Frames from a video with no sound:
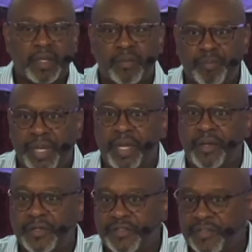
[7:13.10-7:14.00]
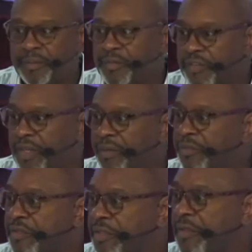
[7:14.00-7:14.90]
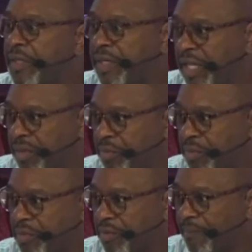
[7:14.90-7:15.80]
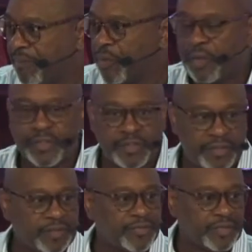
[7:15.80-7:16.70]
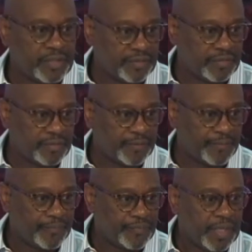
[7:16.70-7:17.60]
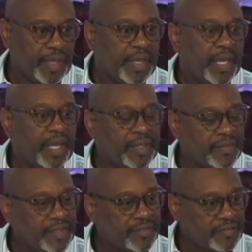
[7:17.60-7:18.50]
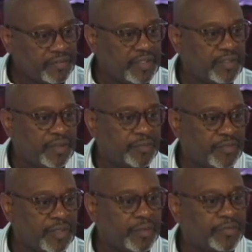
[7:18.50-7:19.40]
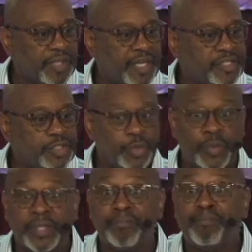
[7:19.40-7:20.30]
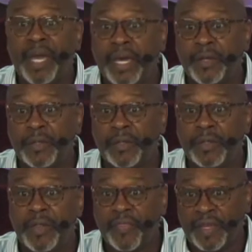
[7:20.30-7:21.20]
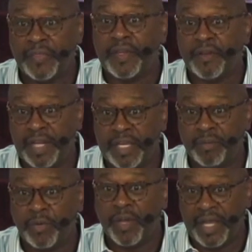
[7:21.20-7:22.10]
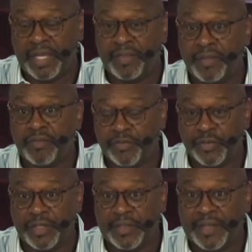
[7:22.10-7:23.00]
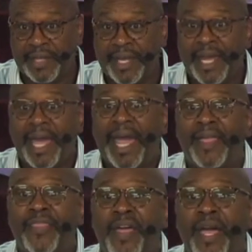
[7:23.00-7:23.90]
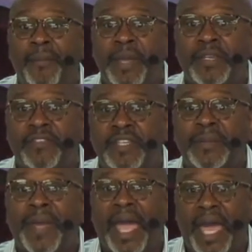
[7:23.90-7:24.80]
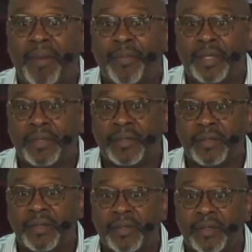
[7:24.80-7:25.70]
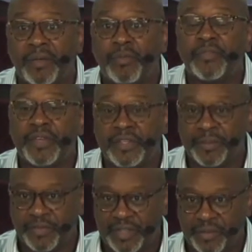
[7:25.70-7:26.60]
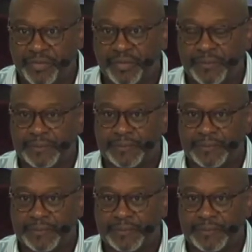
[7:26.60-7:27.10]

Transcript: compares themselves to their neighbors or to their friends. And they see themselves as doing better than their neighbor and their friend. And that makes them happier within themselves.